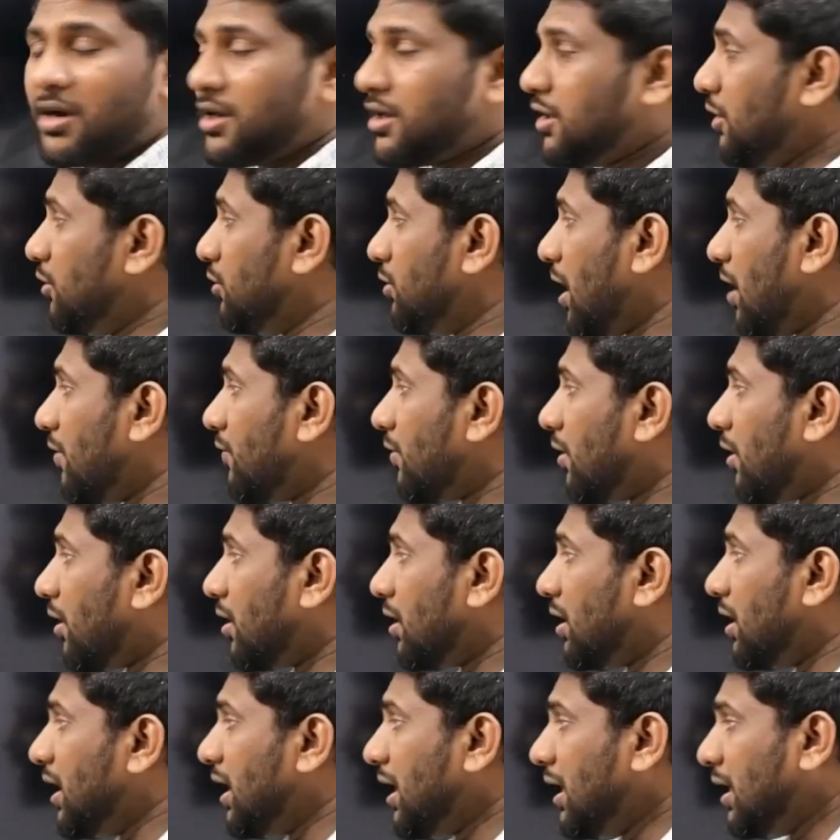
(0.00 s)
But you have
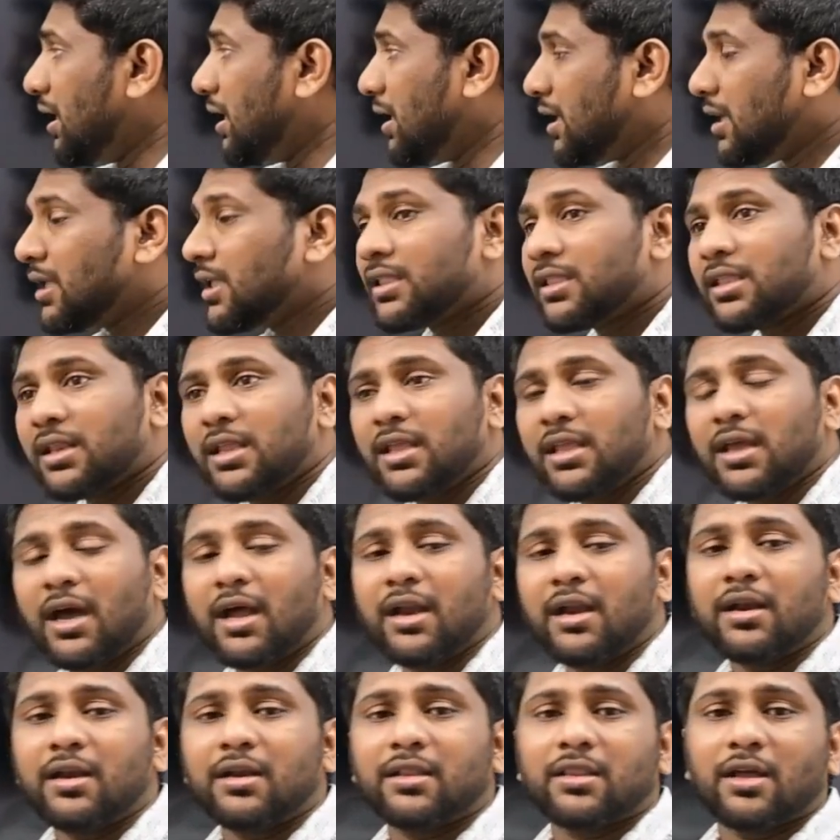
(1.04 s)
only
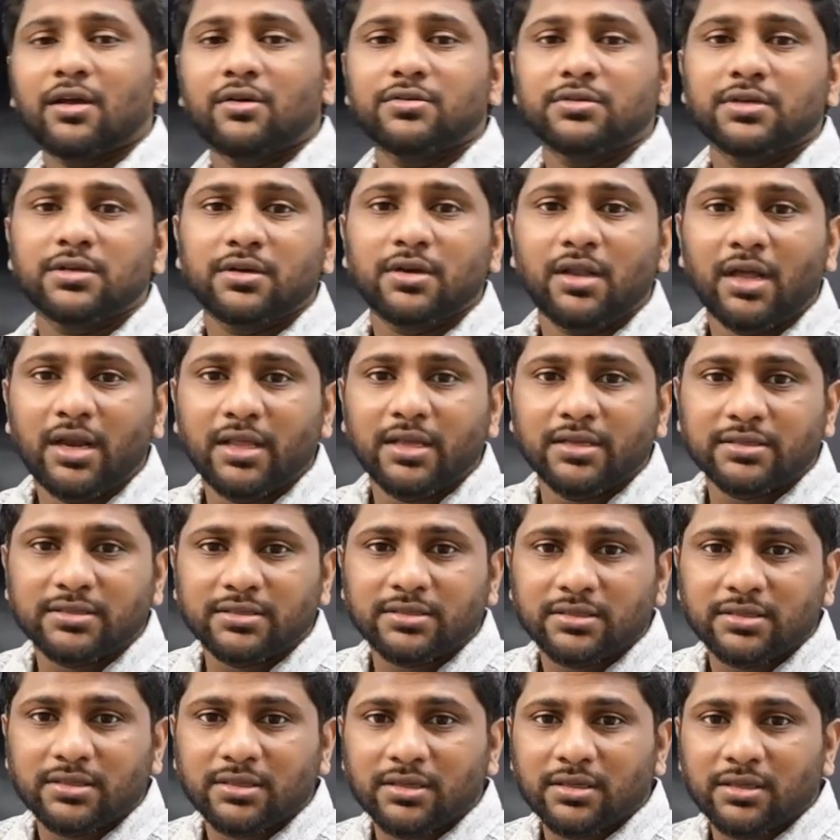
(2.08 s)

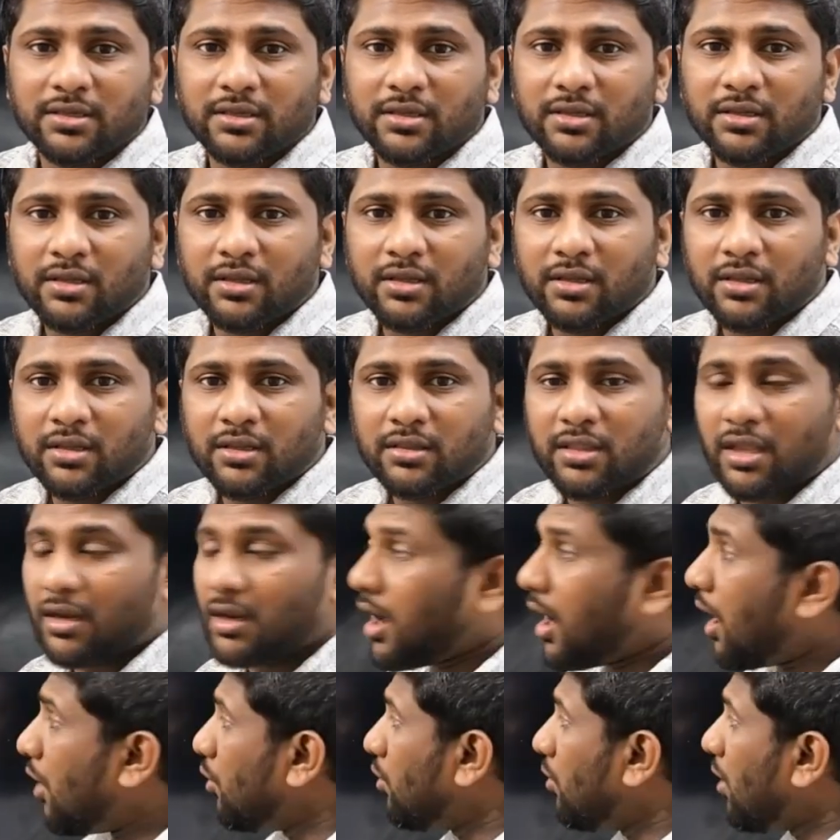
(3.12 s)
$300,000.
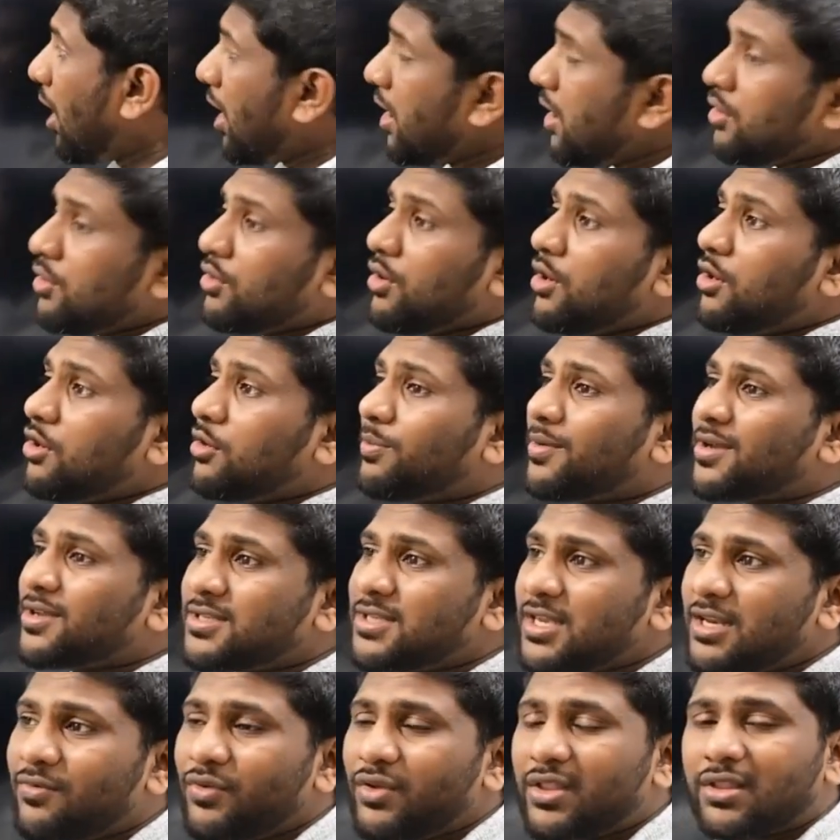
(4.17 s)
Then how are you going to
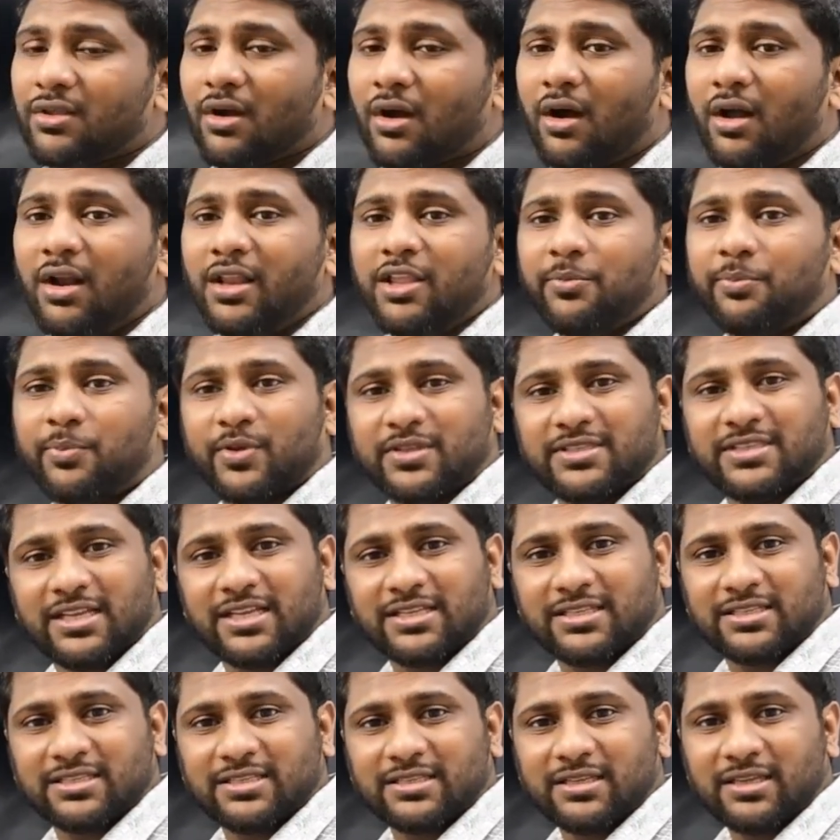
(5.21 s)
proceed with all the
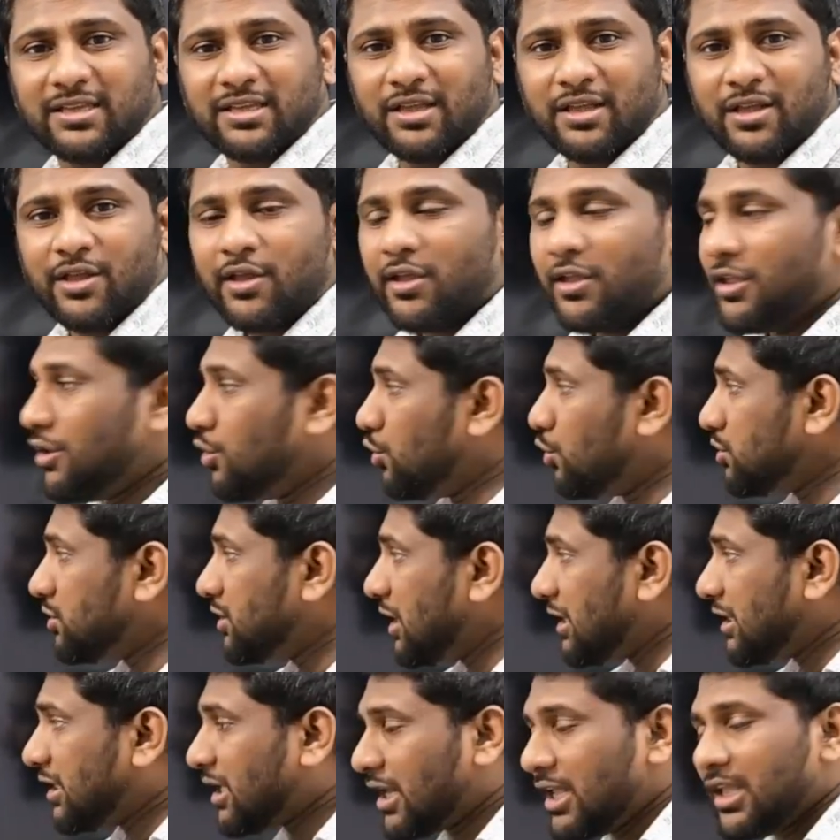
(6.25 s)
projects?
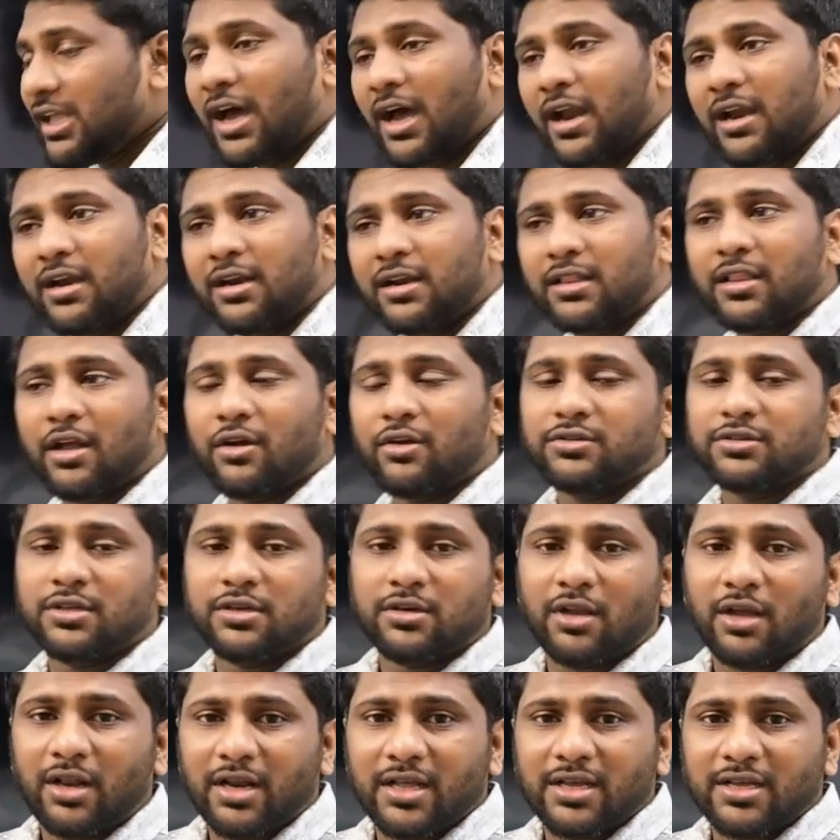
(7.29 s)
Using
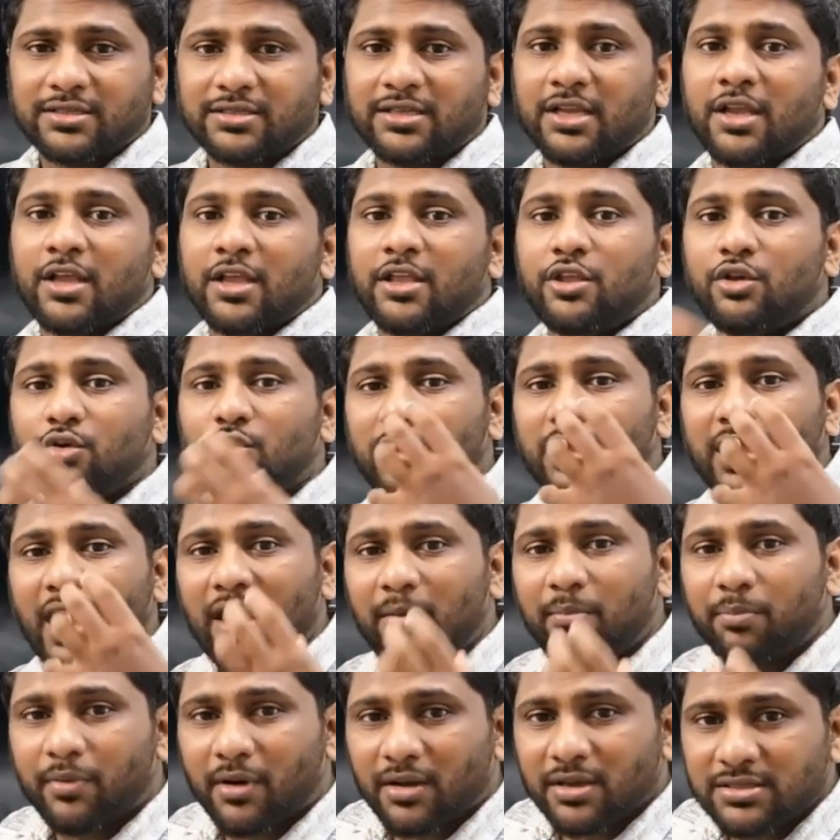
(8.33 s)
$300,000, you
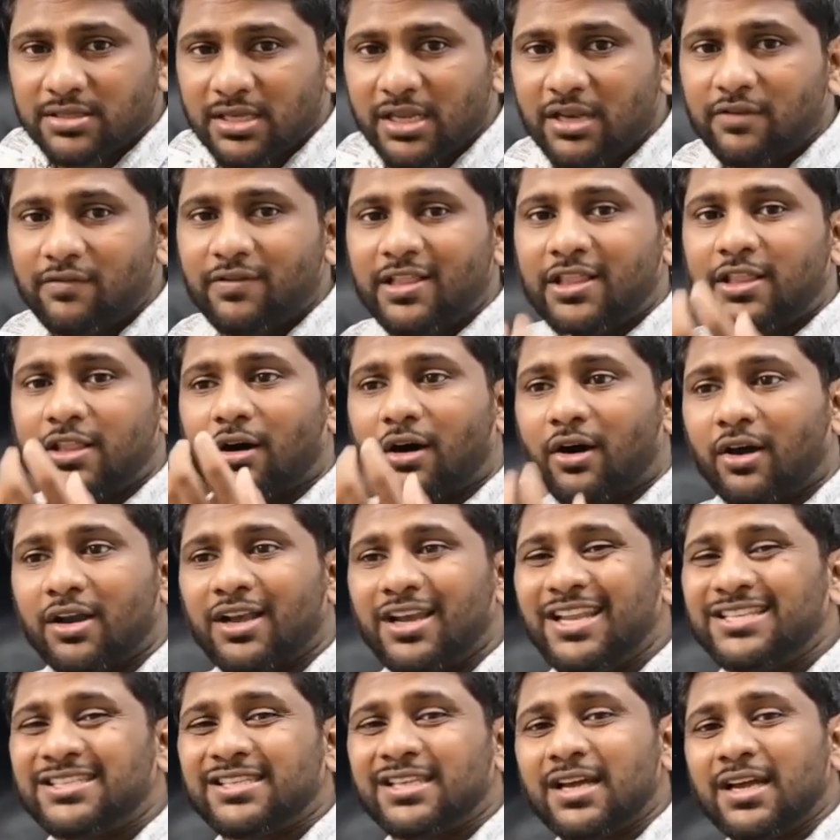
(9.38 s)
can proceed with
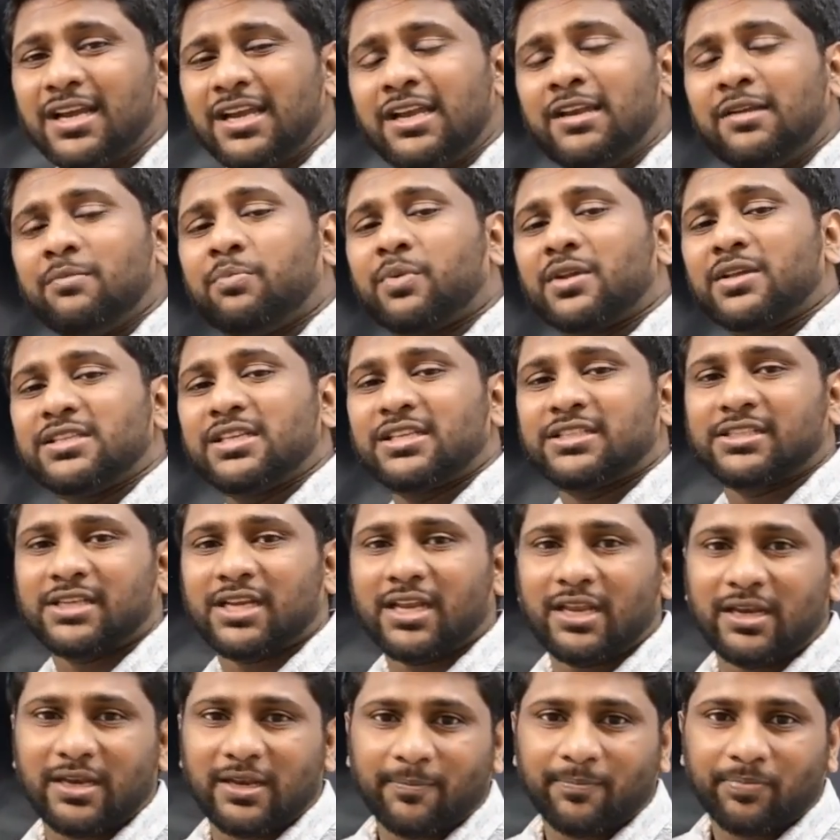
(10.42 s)
only certain
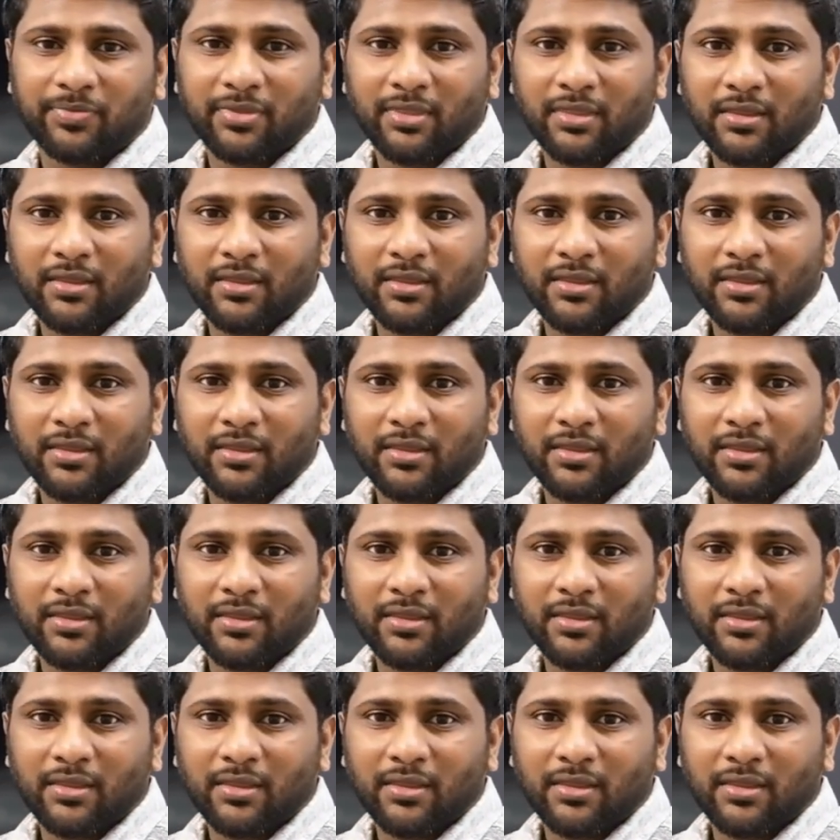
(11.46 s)
projects, right?